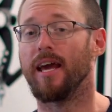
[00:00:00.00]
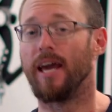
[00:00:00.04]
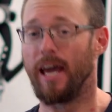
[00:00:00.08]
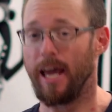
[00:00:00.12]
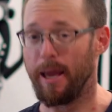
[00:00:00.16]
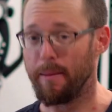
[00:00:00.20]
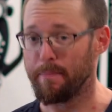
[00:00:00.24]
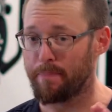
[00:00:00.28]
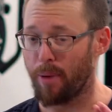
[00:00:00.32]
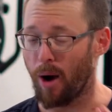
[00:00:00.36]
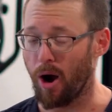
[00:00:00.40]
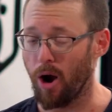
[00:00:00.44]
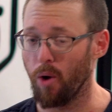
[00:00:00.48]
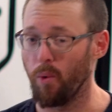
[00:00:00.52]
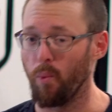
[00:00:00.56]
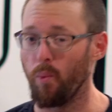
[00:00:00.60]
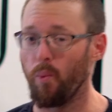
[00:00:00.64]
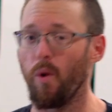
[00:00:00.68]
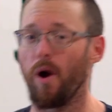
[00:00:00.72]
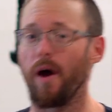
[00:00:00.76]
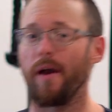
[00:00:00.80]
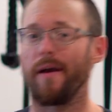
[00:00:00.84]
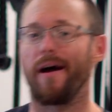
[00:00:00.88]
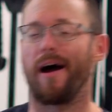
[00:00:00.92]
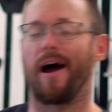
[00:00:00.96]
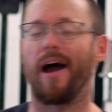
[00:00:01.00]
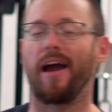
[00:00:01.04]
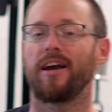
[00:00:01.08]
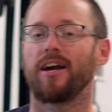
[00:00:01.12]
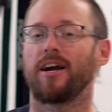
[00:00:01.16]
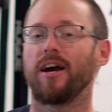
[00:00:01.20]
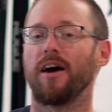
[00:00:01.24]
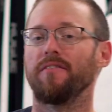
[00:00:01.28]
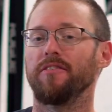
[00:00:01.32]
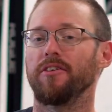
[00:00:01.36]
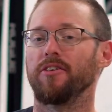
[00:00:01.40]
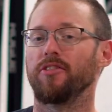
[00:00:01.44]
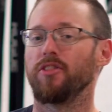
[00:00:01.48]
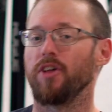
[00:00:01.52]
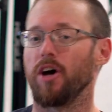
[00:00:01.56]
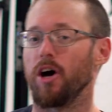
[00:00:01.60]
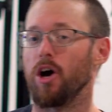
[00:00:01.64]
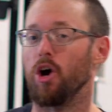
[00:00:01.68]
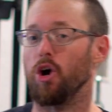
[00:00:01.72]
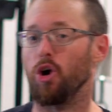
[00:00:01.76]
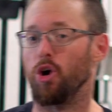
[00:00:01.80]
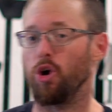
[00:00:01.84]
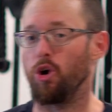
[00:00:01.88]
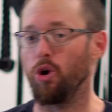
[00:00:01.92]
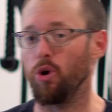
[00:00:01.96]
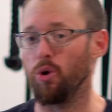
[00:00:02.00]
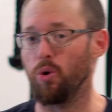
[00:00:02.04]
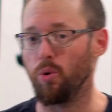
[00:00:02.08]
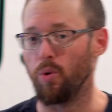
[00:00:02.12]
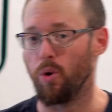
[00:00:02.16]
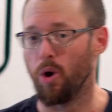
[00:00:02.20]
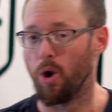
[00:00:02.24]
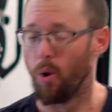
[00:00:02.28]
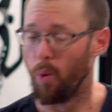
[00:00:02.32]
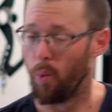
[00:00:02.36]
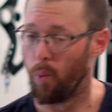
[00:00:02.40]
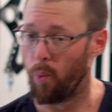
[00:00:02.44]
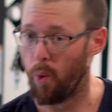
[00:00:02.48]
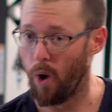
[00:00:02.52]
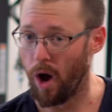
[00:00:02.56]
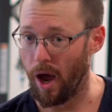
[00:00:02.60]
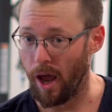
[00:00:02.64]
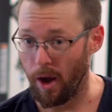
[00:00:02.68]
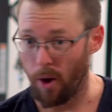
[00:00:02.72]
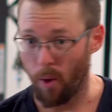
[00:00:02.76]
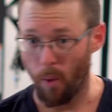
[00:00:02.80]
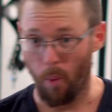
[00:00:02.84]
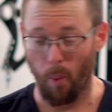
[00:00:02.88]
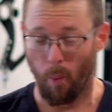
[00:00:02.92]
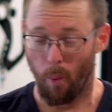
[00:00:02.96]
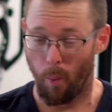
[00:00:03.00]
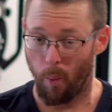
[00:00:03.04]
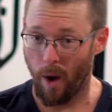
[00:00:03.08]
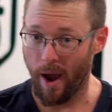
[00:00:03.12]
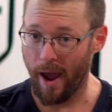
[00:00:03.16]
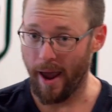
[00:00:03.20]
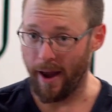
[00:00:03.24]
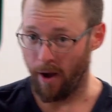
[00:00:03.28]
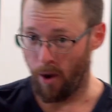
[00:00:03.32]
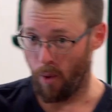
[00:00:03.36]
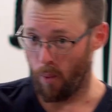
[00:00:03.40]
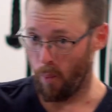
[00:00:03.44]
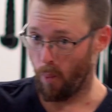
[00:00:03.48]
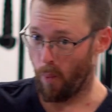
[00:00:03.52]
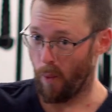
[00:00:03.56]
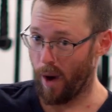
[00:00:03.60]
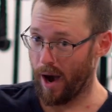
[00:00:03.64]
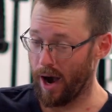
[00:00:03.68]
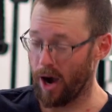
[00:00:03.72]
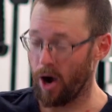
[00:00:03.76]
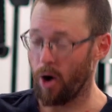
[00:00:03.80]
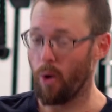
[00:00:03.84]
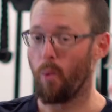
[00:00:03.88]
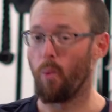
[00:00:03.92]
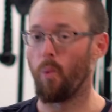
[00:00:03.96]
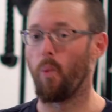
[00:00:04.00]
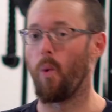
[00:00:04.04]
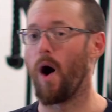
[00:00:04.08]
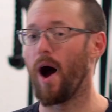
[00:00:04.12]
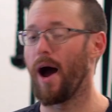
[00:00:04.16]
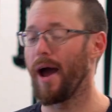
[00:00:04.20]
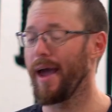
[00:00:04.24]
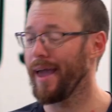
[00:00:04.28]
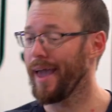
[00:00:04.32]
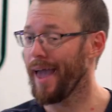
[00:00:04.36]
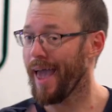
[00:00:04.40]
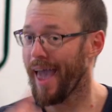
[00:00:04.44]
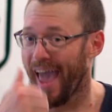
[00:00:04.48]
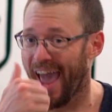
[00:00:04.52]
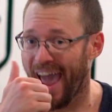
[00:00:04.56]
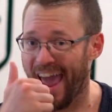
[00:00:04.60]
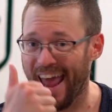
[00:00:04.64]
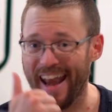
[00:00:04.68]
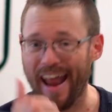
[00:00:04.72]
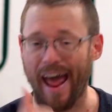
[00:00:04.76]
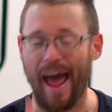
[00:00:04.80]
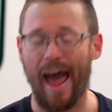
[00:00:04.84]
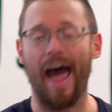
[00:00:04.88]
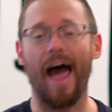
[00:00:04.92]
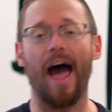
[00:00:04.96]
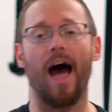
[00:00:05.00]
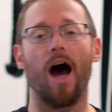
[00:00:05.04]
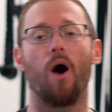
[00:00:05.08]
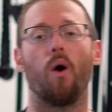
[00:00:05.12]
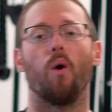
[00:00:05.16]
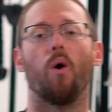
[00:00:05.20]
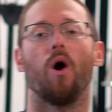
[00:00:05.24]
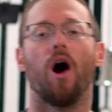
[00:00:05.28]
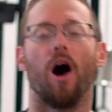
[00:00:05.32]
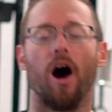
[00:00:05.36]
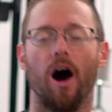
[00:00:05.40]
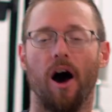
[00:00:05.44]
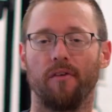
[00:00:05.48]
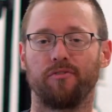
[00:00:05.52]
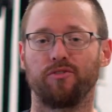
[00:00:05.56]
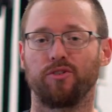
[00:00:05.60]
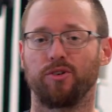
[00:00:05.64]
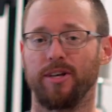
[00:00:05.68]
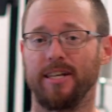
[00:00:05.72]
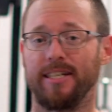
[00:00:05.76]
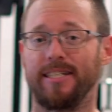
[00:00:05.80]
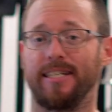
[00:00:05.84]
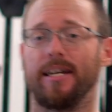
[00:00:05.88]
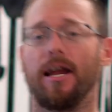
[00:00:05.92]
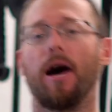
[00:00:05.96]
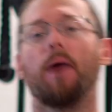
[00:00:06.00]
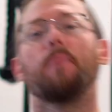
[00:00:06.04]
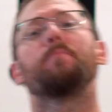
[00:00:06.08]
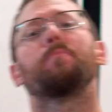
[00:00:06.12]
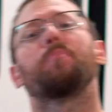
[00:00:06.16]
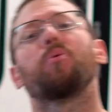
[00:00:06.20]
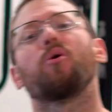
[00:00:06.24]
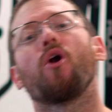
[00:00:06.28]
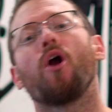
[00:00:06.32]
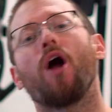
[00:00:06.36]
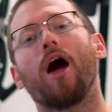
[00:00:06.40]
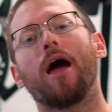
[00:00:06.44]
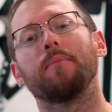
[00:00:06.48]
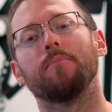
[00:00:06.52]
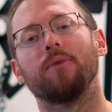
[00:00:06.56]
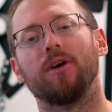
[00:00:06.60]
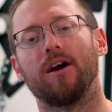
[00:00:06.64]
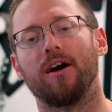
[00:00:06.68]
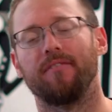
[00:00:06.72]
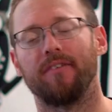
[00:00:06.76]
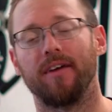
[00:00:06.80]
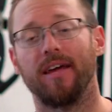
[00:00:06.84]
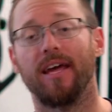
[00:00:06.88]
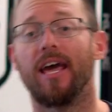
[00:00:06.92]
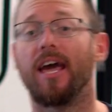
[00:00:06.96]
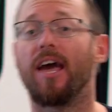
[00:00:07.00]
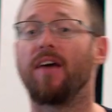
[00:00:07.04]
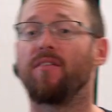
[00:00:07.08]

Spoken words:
In part 1, I covered the who, what, when, where, why, and how of creatine, a primer of it.